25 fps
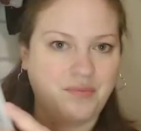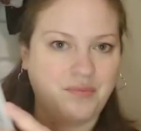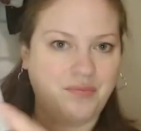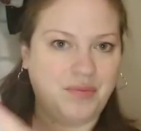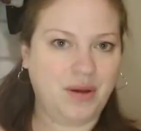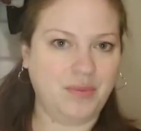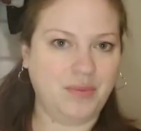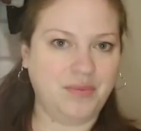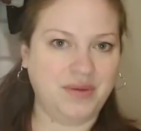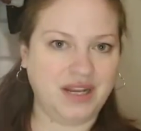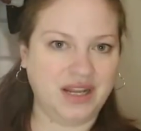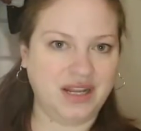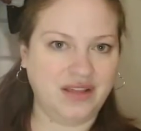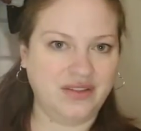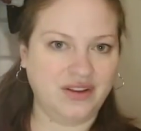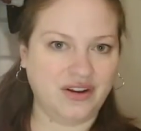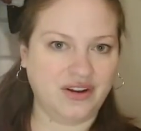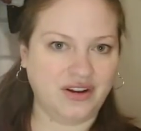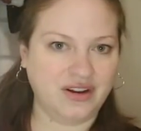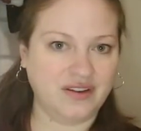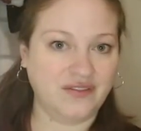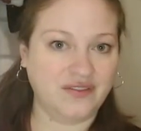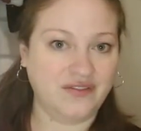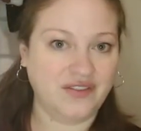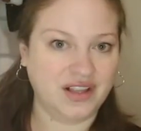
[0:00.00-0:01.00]
pump it in
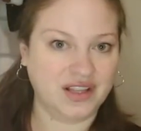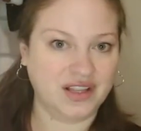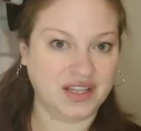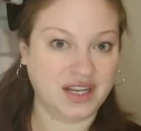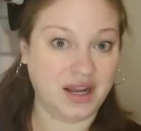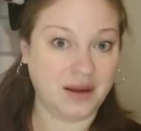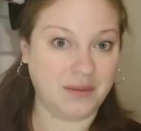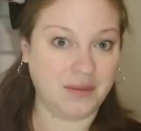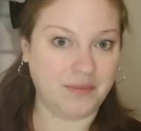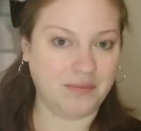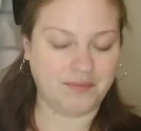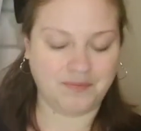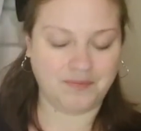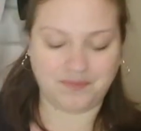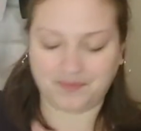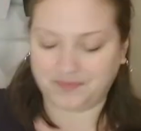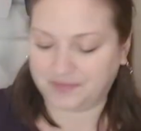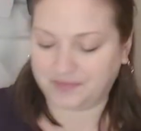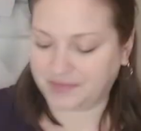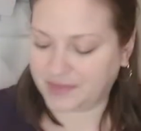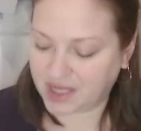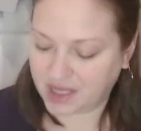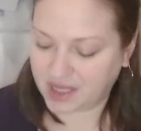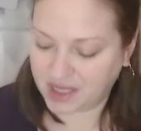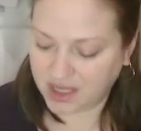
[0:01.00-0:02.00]
there and fill it up.
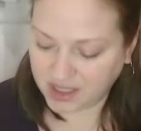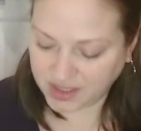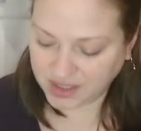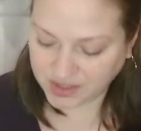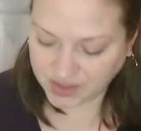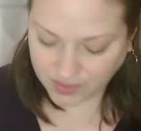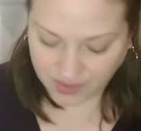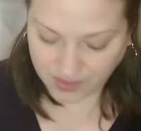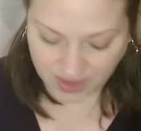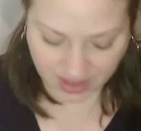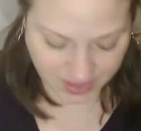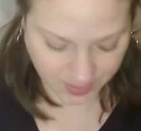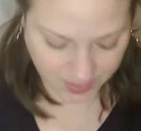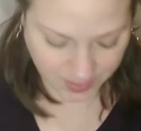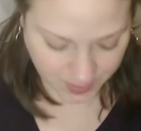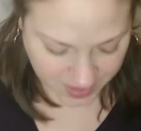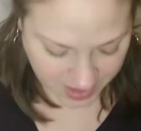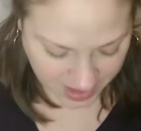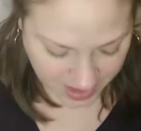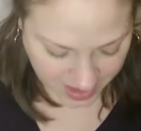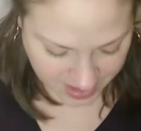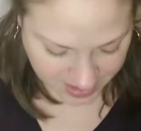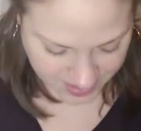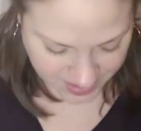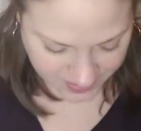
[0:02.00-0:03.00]
So that's what
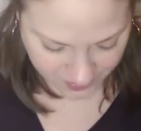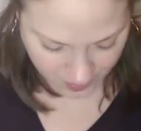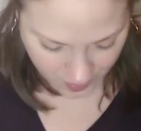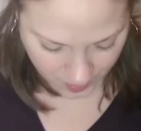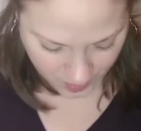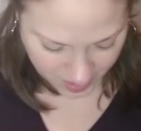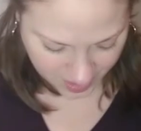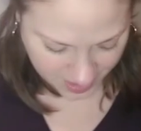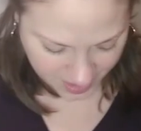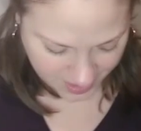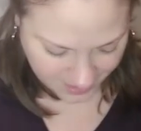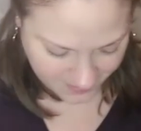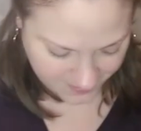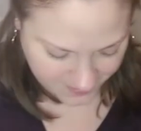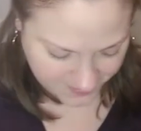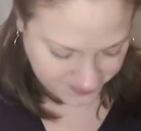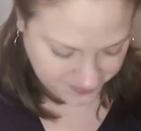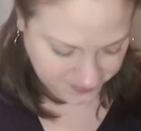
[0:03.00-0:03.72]
that is for.